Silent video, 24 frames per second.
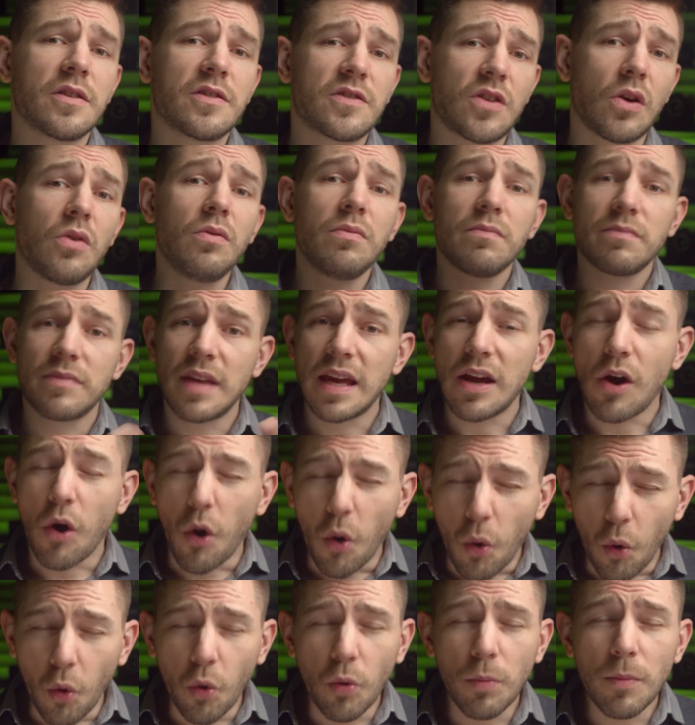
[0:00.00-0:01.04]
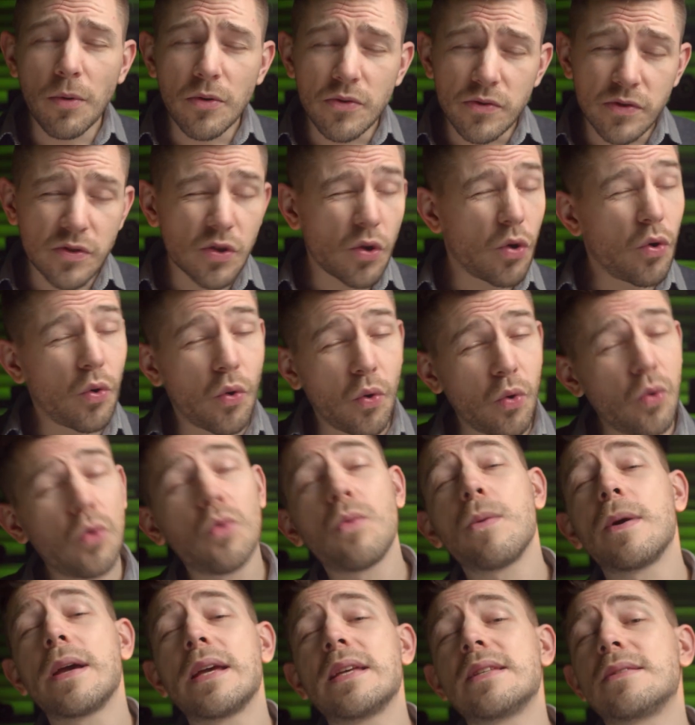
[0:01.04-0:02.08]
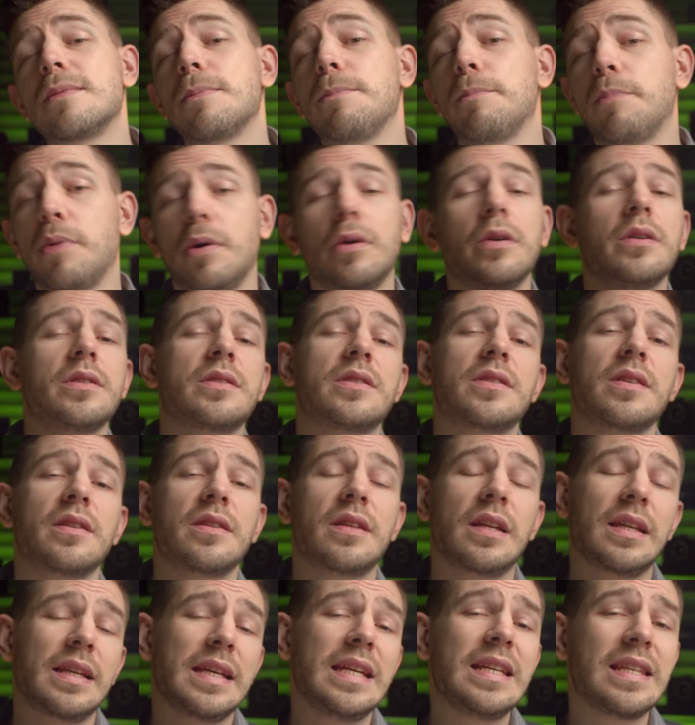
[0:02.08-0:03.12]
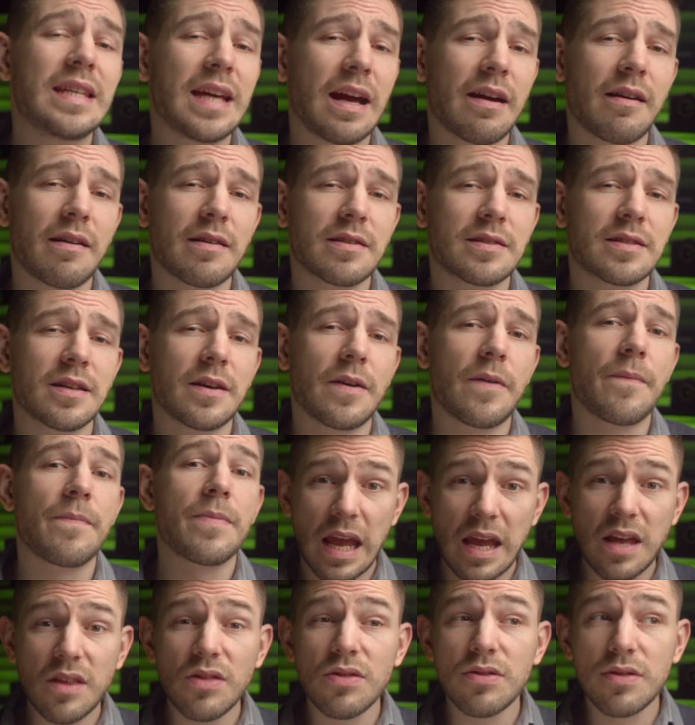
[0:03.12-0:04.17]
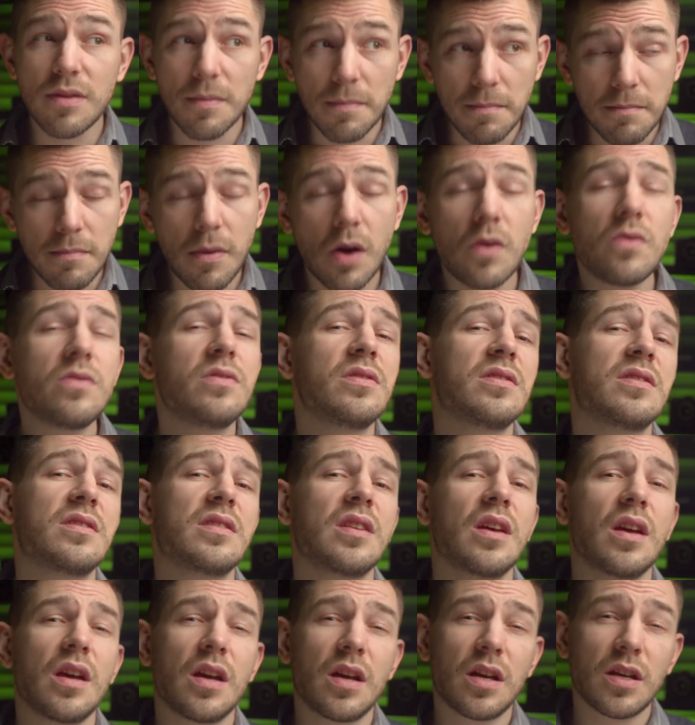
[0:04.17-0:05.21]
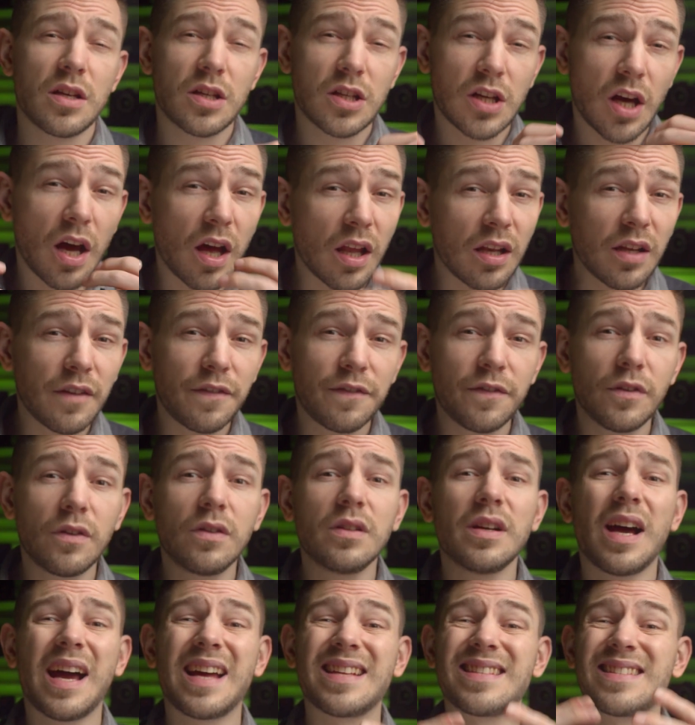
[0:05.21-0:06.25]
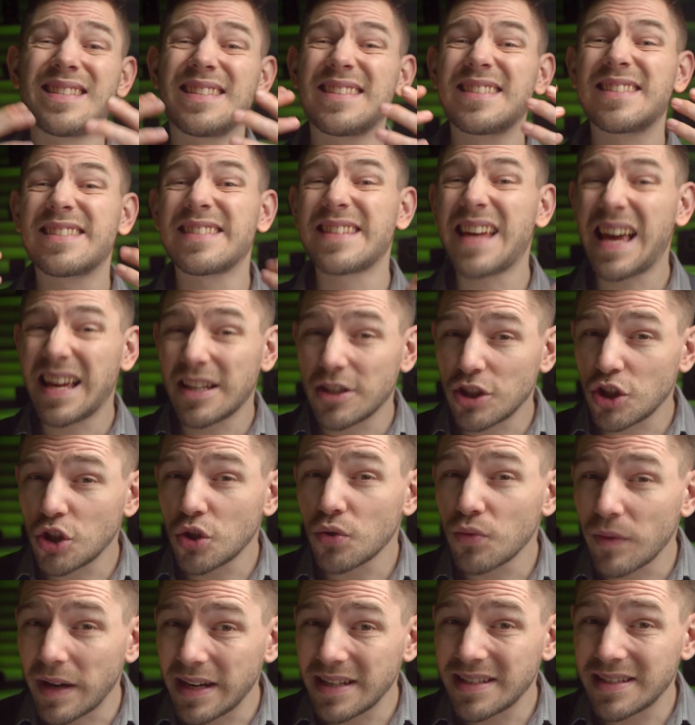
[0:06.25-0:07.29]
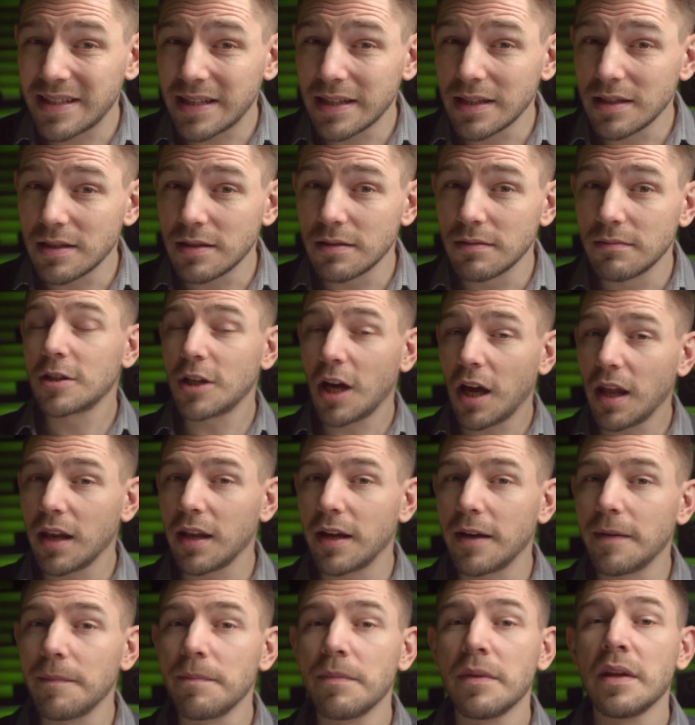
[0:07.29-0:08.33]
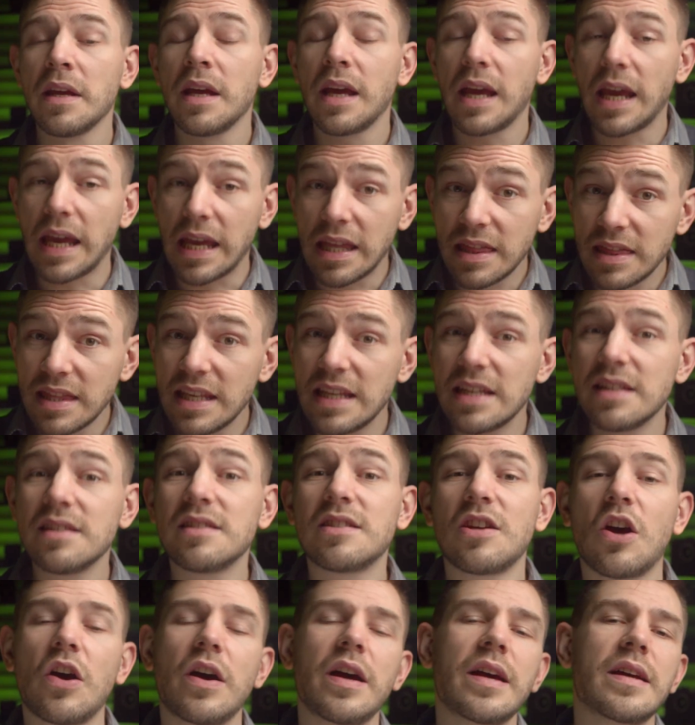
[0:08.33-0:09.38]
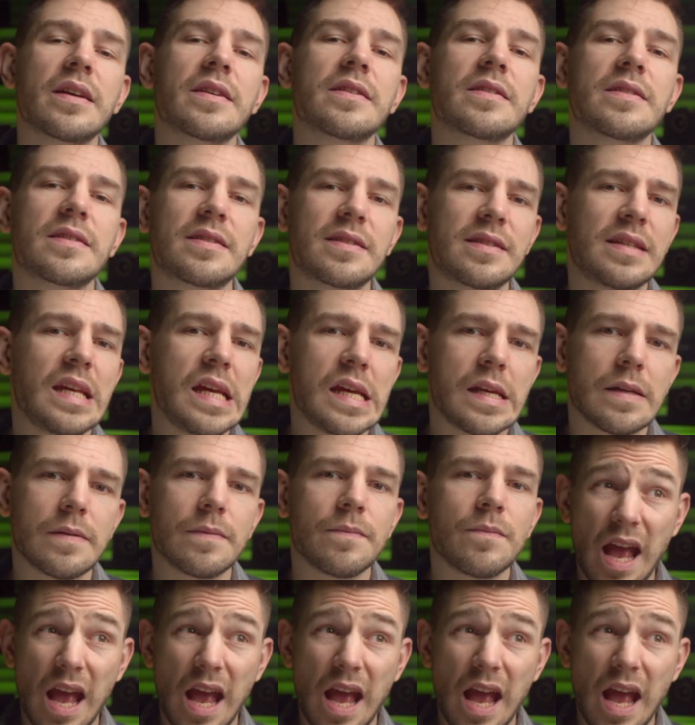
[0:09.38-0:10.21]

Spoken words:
So they almost always put the lead character in the most colorful and saturated color in the entire scene.